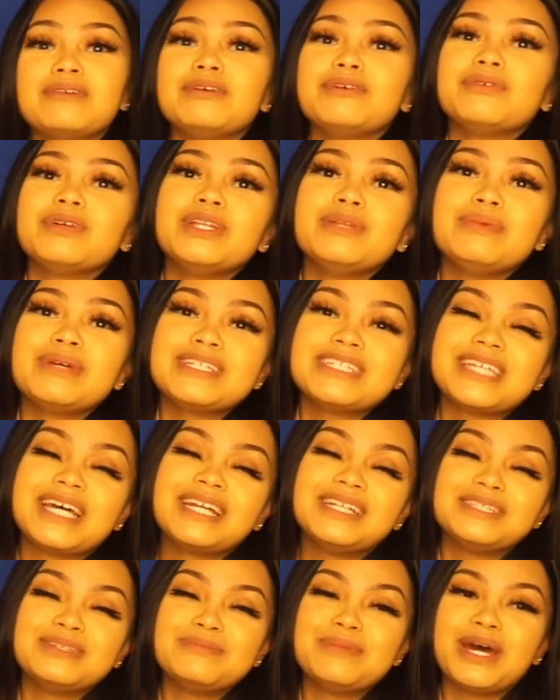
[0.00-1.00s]
a really big
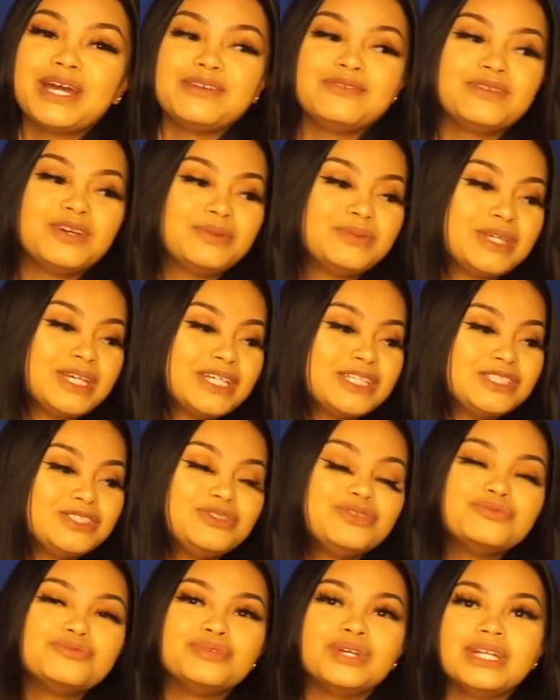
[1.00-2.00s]
shout out to Baddieville because
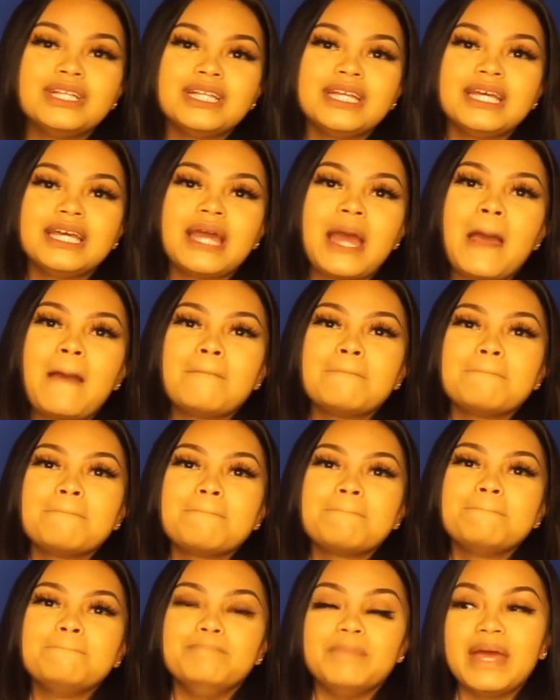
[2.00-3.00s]
you really
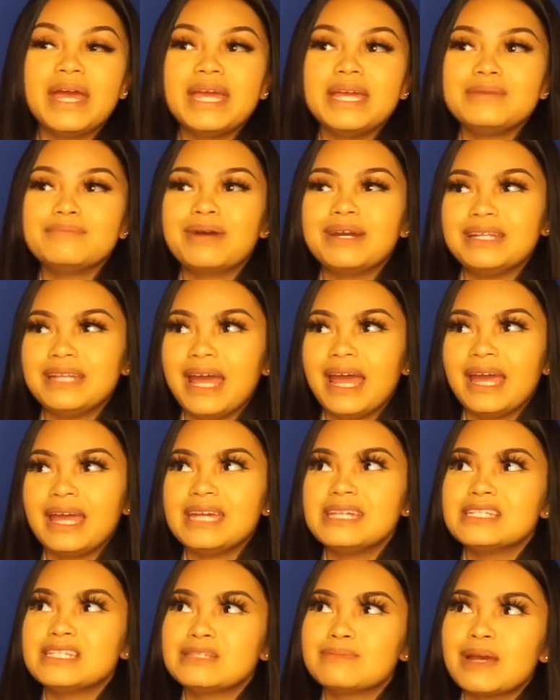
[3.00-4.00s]
made my day,
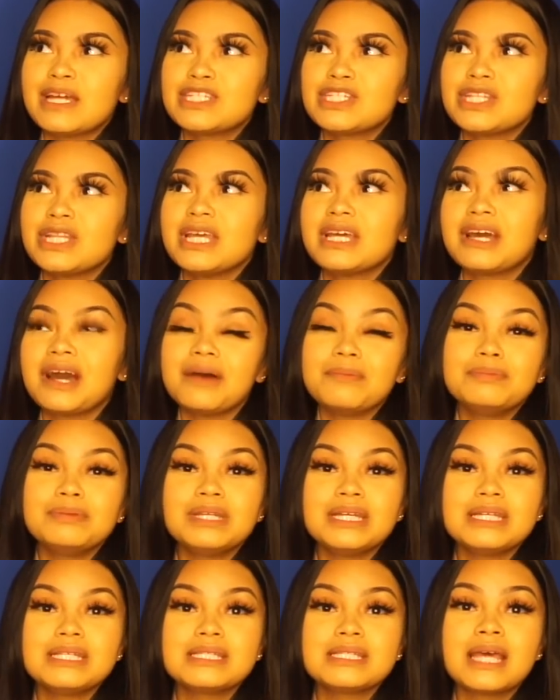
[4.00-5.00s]
and especially
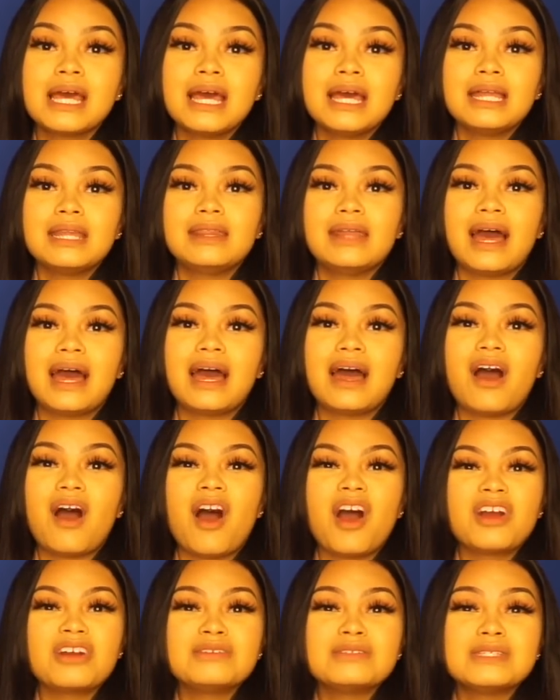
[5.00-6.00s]
companies that
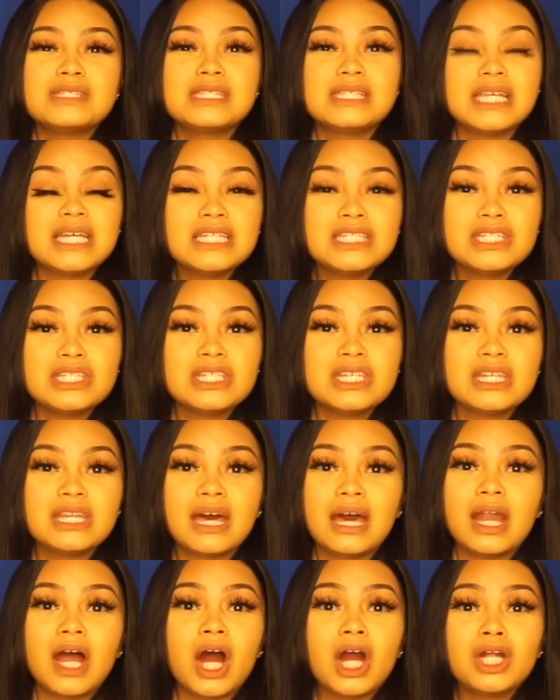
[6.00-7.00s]
aren't stingy,
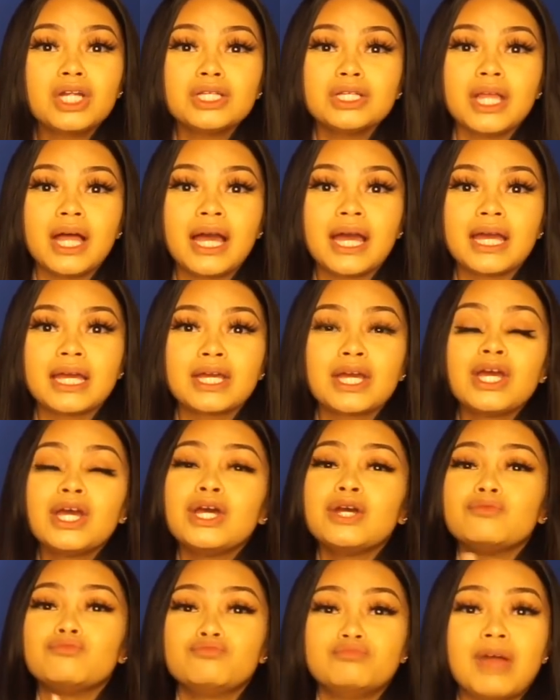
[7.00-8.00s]
that aren't like,
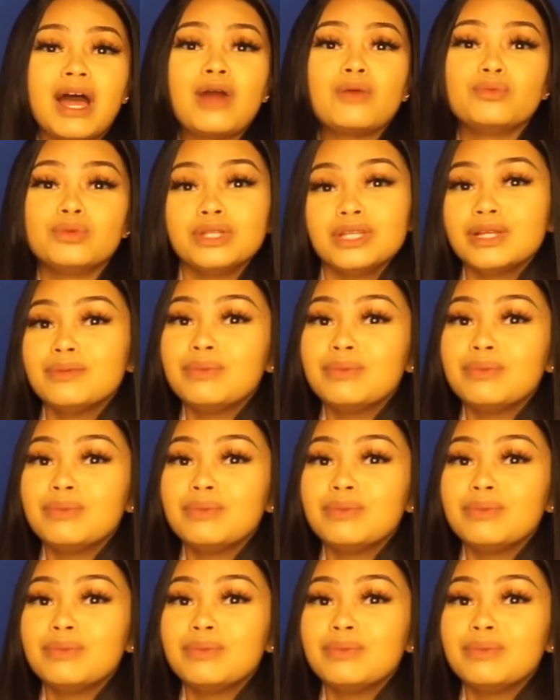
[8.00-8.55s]
that really